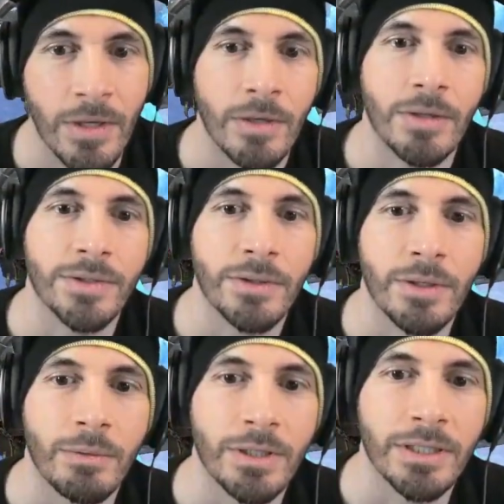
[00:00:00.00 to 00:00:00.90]
Also,
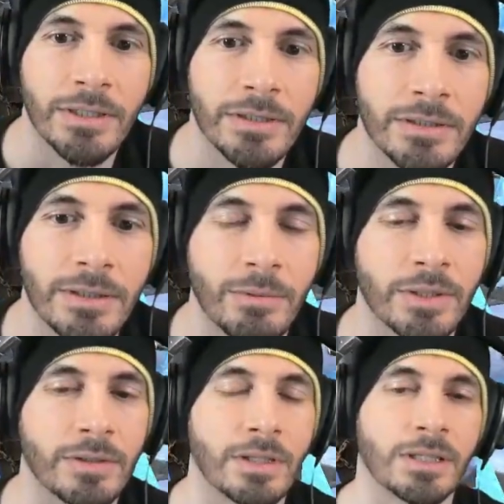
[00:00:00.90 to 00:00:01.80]
I
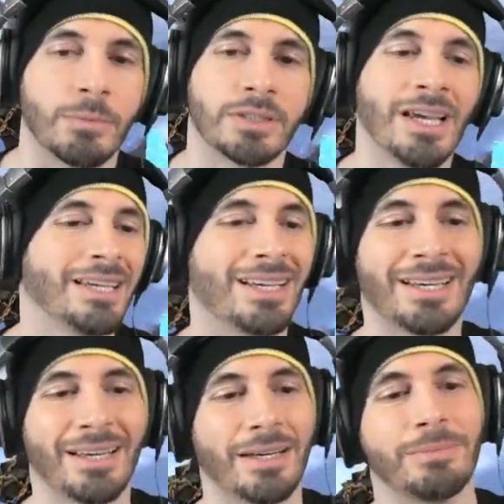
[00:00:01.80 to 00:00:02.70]
wanna target the boss. Yeah,
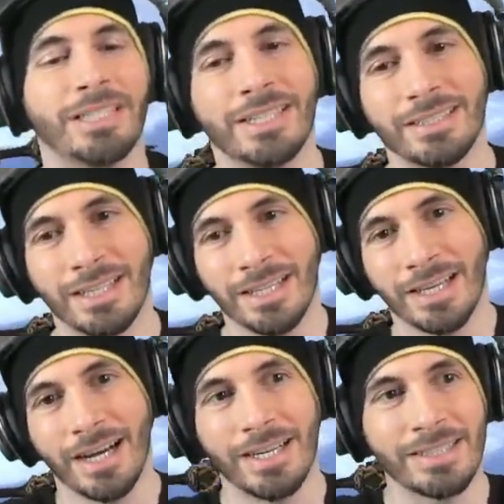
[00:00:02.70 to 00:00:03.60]
I mean, it
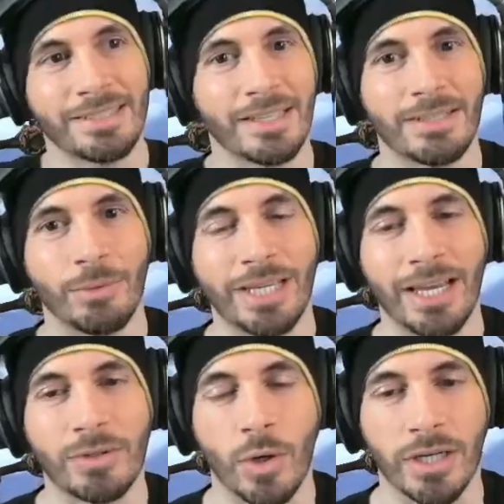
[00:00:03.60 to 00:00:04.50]
kind of sucks that we
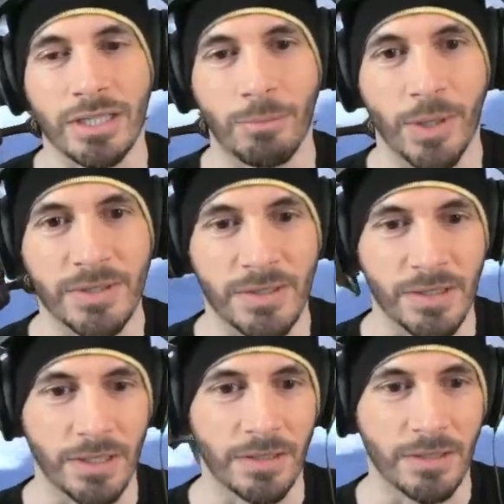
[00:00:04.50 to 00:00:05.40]
can't target the bosses
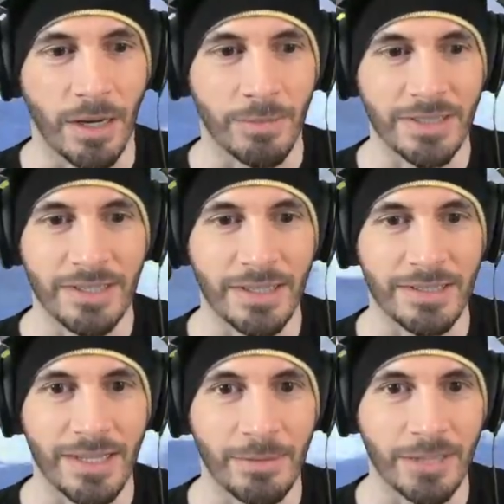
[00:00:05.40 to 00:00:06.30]
here. I'm gonna say the
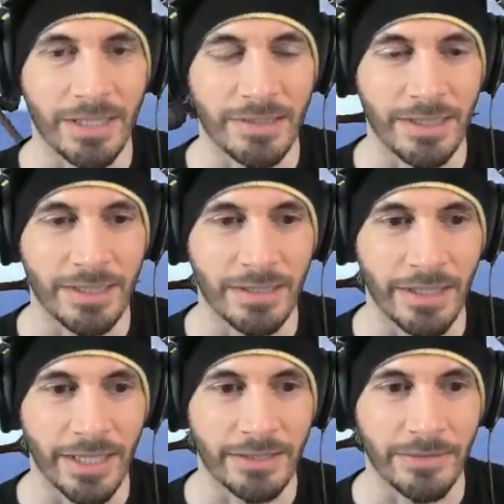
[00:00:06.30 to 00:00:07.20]
same thing as I did in the
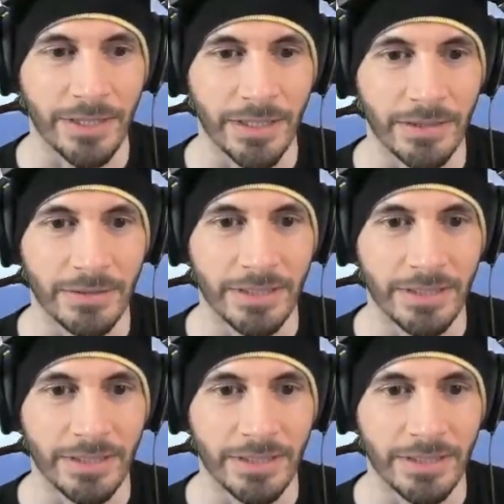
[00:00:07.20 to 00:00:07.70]
last video.